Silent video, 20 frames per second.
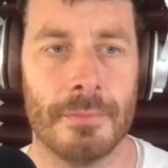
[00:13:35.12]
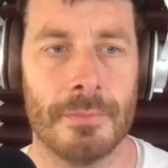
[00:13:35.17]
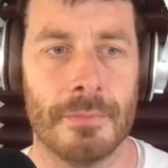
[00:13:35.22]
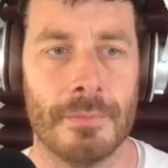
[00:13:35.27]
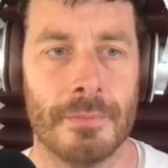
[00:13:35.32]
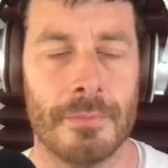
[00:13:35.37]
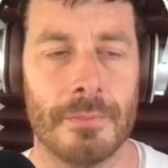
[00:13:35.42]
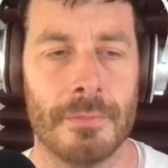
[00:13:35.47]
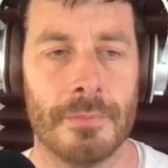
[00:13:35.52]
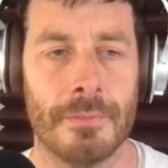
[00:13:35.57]

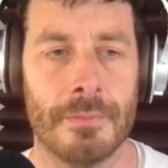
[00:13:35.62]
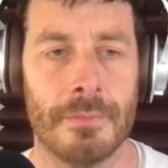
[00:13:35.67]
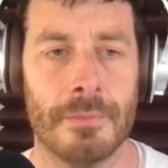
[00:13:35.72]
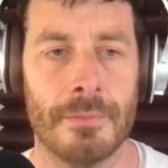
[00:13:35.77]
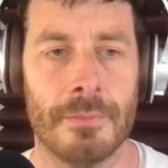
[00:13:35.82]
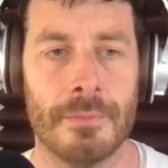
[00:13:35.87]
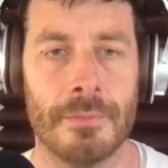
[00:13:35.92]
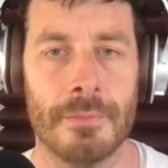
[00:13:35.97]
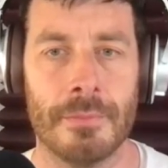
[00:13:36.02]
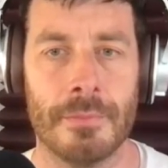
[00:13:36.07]

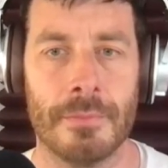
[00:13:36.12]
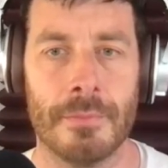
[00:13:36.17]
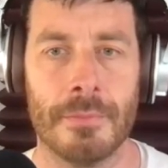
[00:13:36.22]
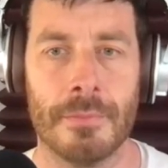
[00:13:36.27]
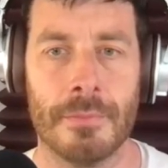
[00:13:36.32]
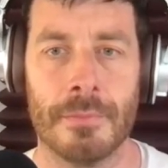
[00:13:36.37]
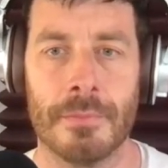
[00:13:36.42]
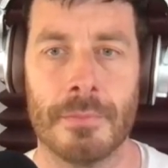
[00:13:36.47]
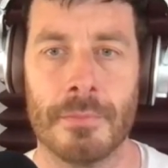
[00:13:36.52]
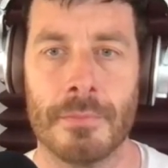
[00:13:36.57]

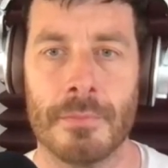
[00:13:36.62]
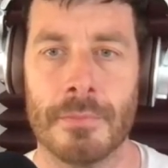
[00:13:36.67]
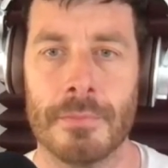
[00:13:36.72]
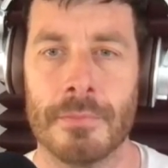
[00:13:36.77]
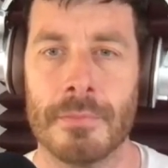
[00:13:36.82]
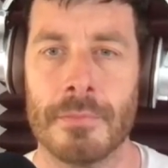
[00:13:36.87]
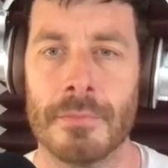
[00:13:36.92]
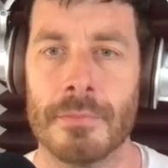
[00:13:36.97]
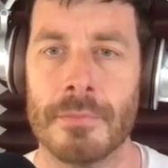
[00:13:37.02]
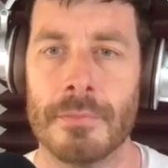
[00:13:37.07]

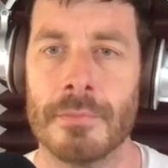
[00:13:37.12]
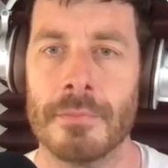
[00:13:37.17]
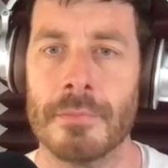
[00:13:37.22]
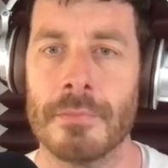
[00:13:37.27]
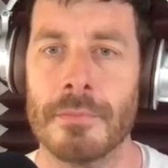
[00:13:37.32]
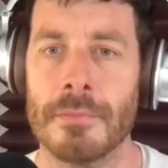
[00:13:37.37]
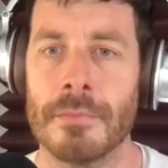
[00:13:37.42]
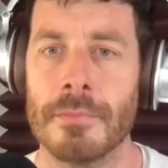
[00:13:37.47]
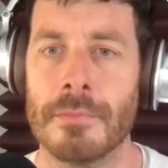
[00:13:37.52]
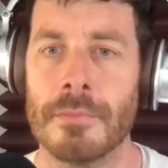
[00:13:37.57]

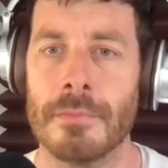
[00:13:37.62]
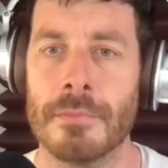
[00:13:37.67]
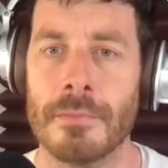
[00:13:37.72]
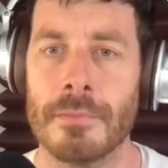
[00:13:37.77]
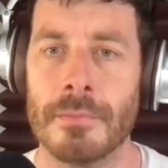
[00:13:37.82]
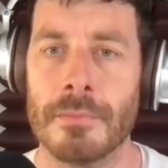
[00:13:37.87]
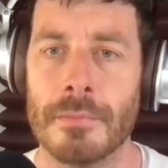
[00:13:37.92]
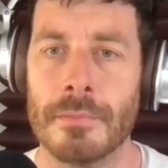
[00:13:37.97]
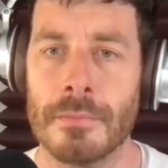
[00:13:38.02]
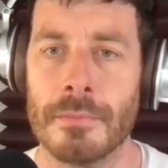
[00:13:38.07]

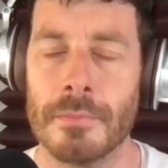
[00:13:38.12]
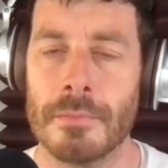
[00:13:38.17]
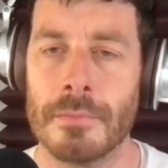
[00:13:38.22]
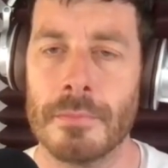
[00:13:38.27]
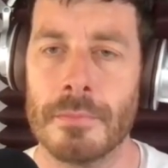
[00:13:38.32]
(not speaking)